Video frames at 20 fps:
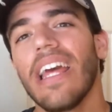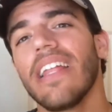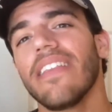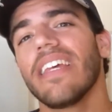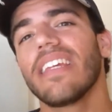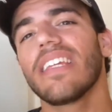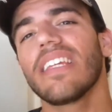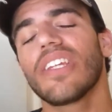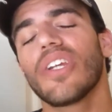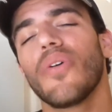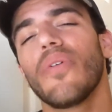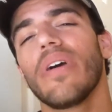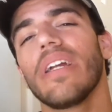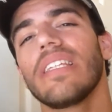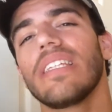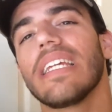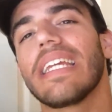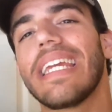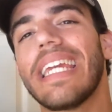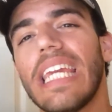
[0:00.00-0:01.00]
This is going
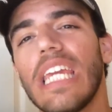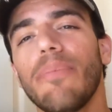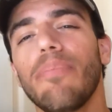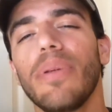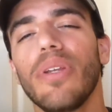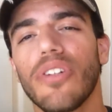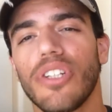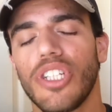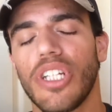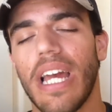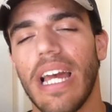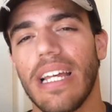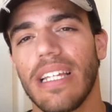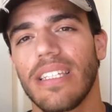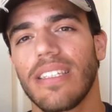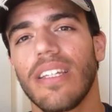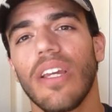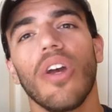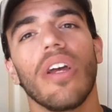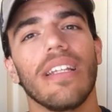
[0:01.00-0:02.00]
to keep your
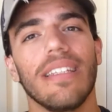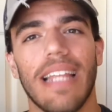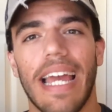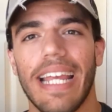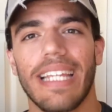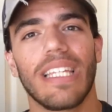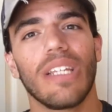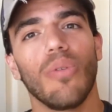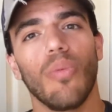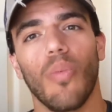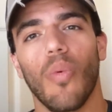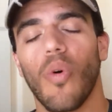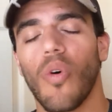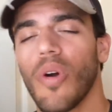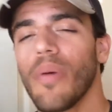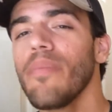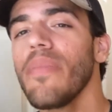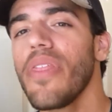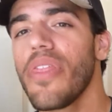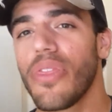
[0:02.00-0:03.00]
chest nice and
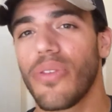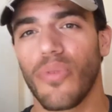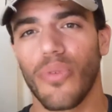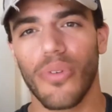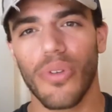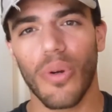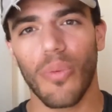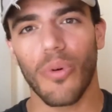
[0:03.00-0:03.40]
warm through the